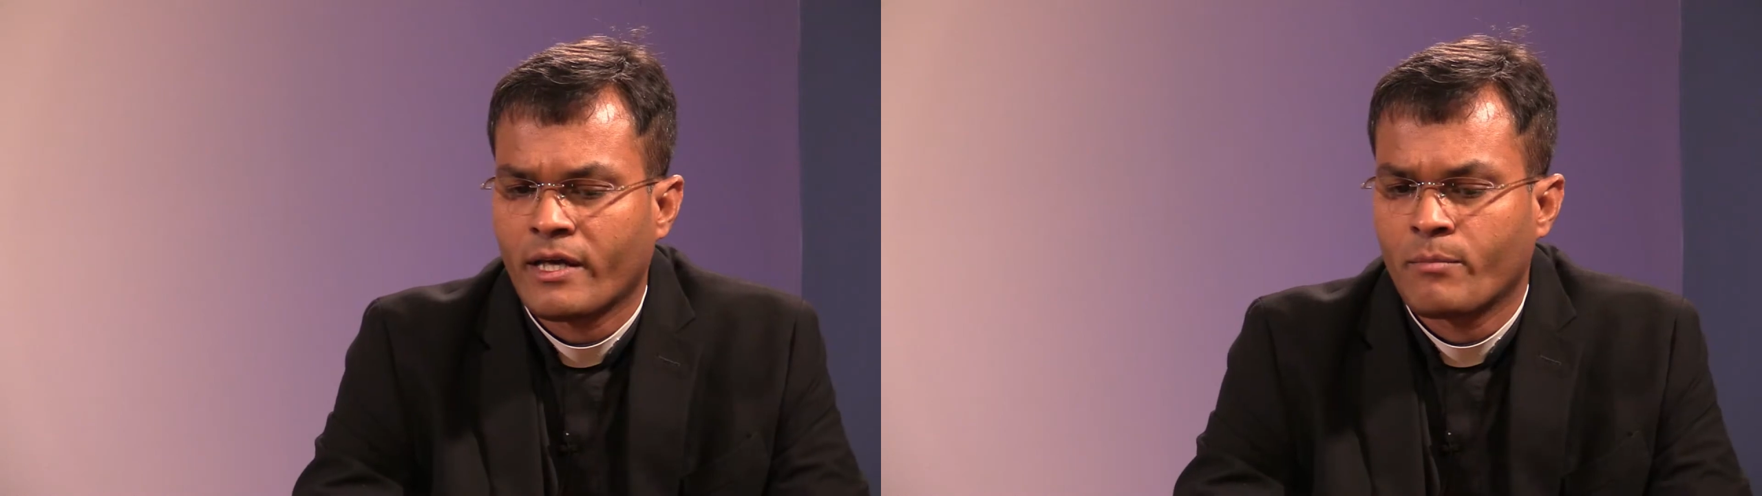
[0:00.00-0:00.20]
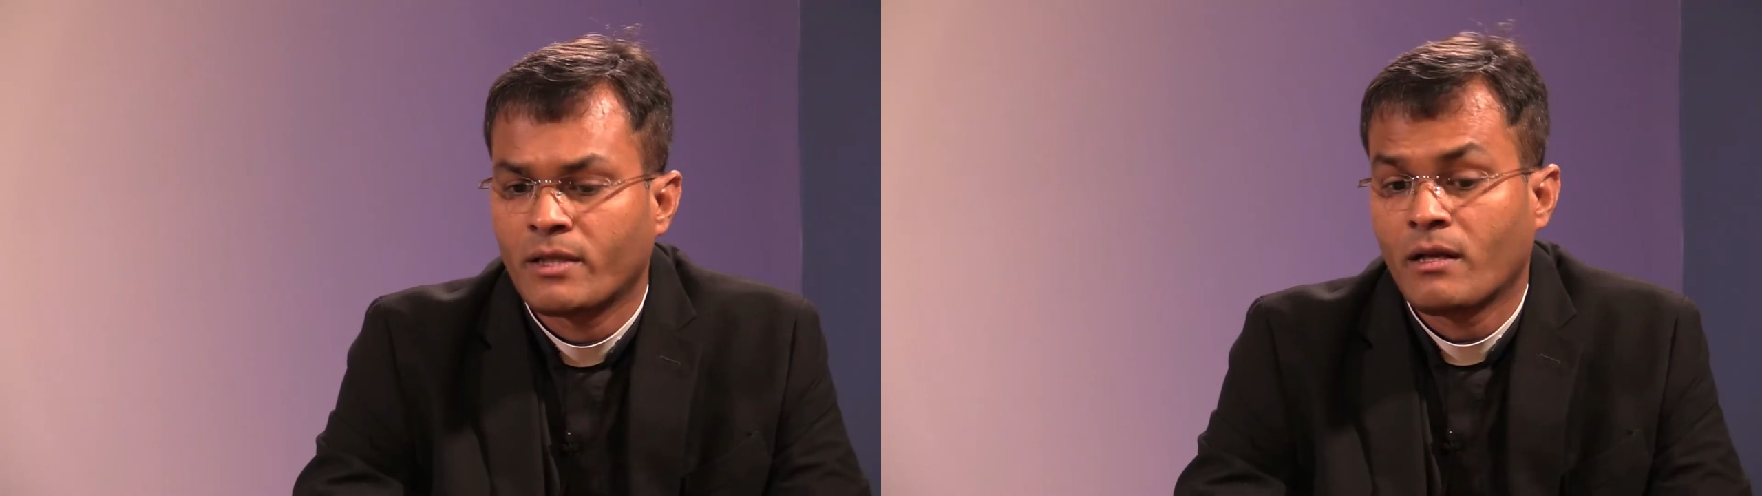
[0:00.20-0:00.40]

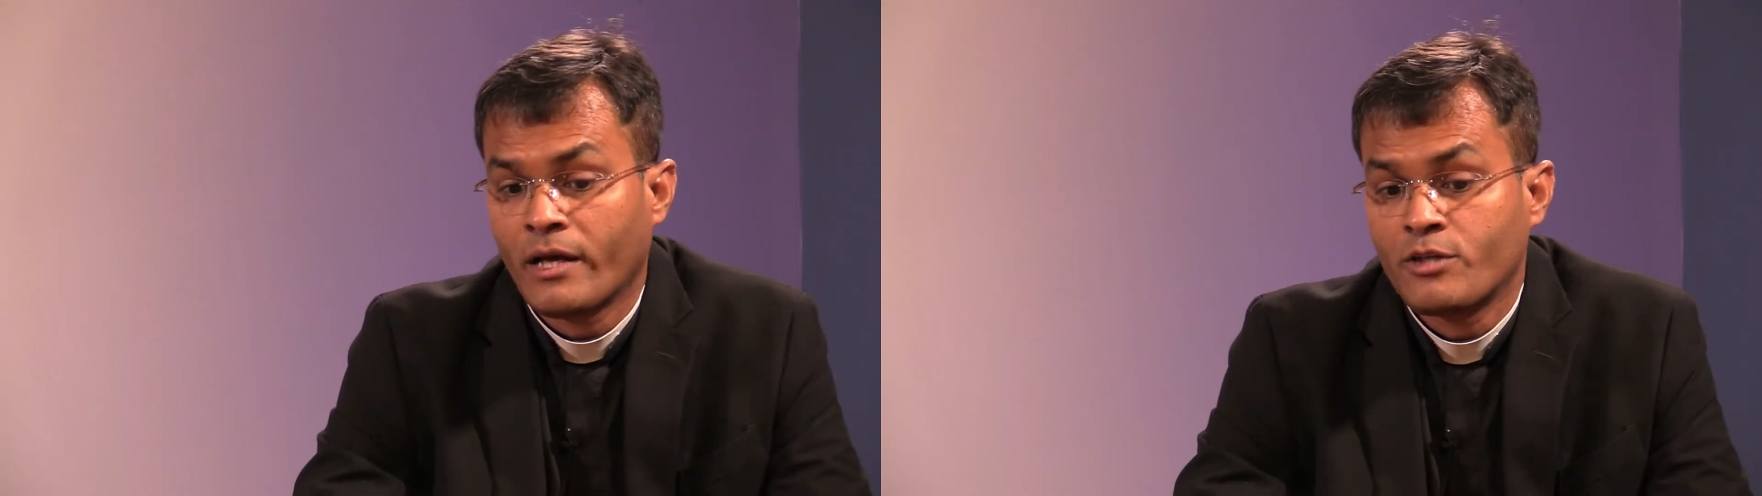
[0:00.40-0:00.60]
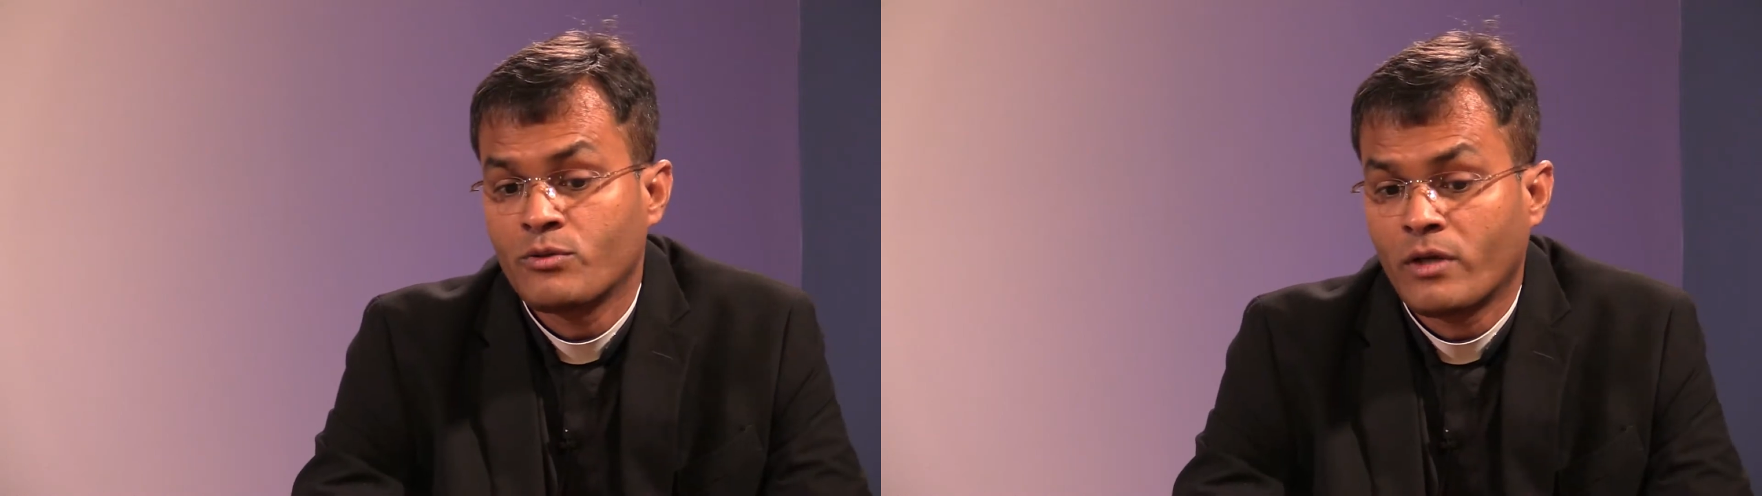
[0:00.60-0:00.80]
But then I
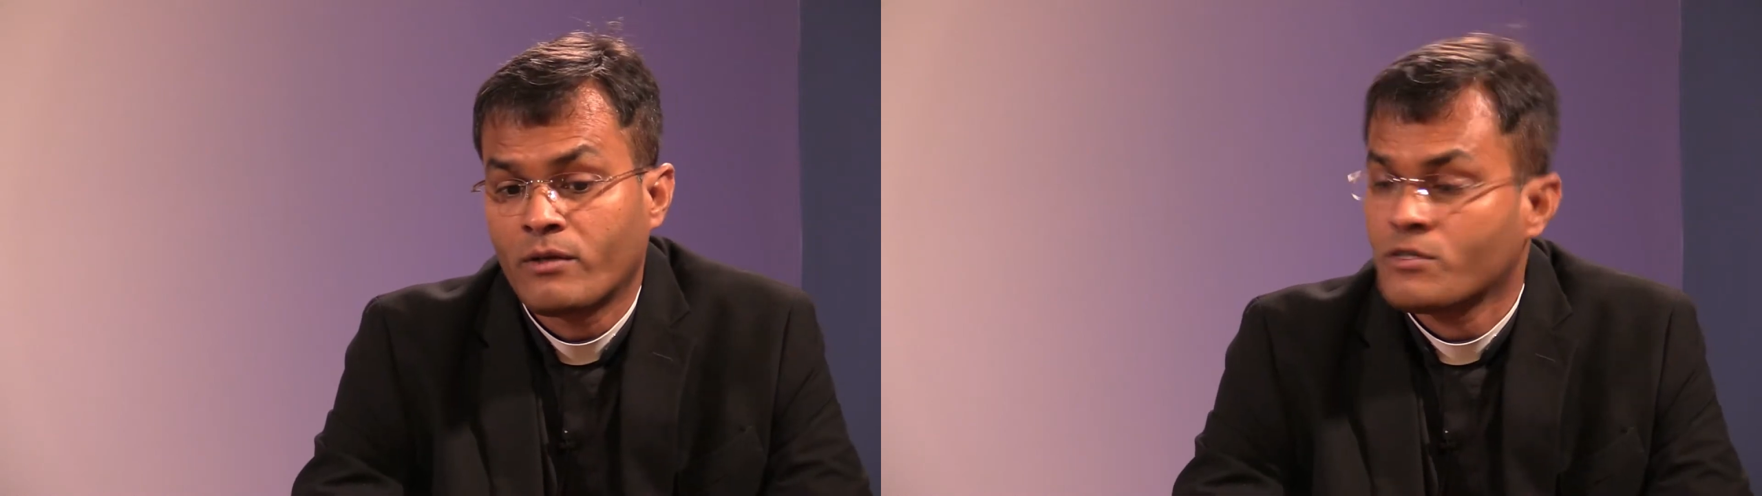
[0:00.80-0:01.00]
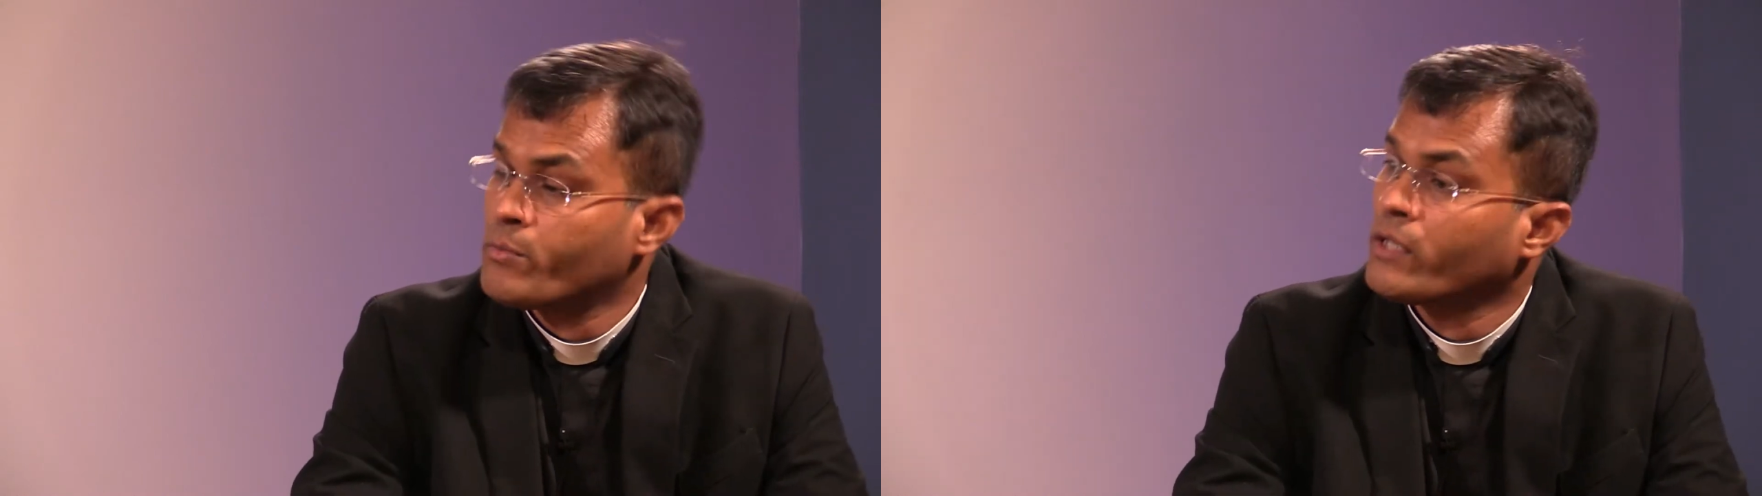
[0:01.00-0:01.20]
do
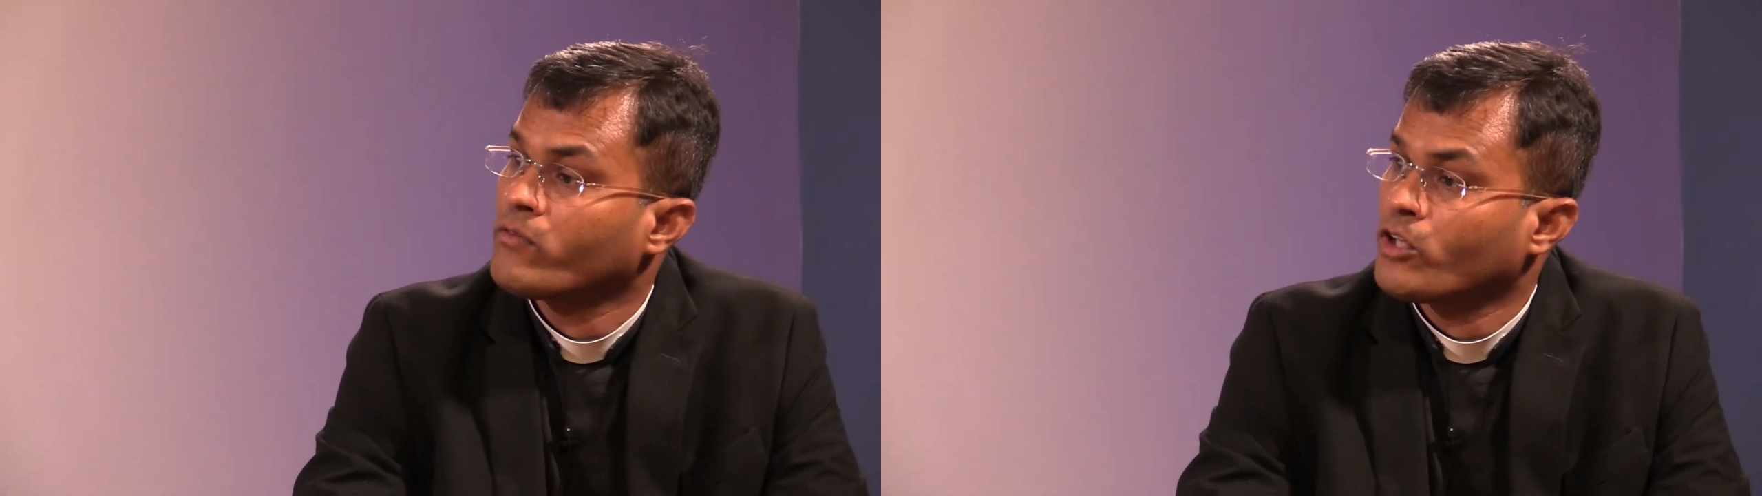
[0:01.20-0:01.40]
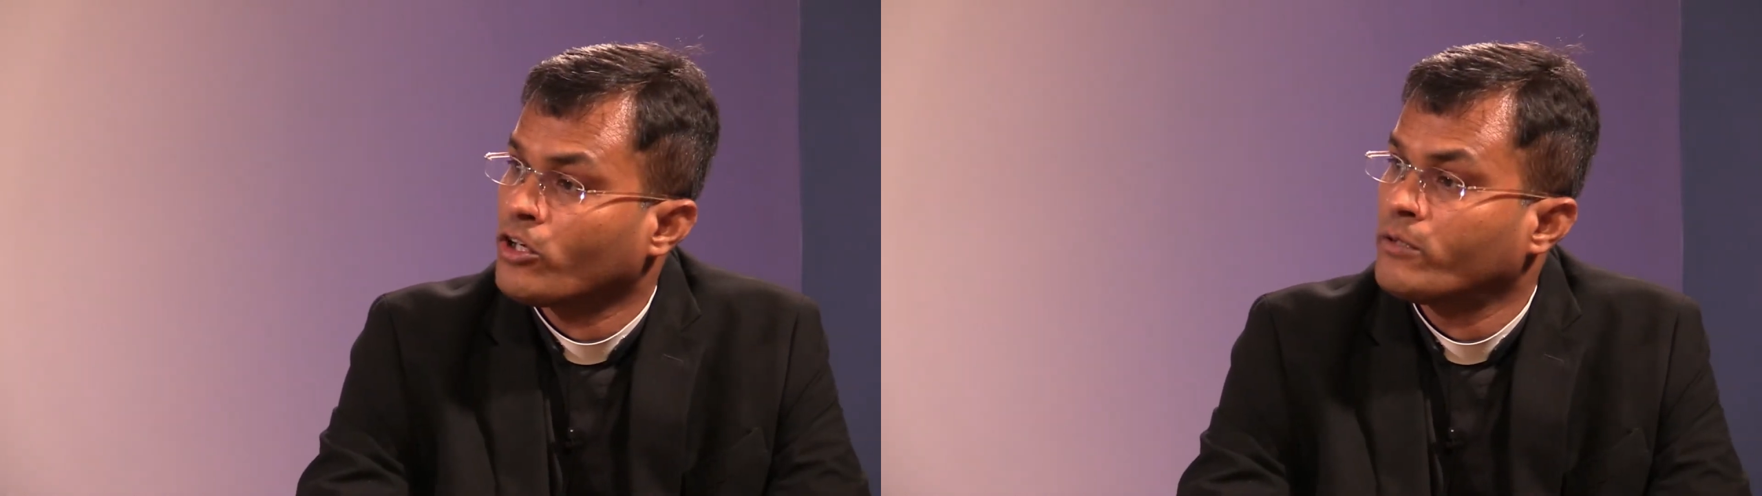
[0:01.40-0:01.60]
speak
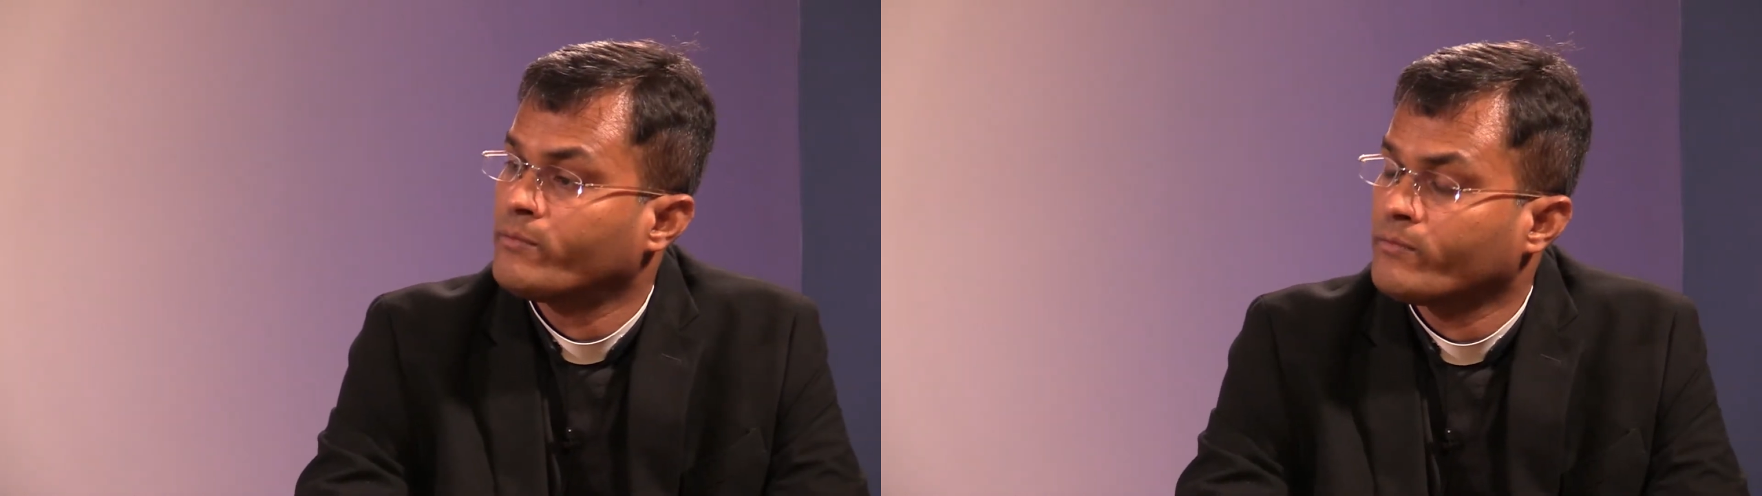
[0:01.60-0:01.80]
with her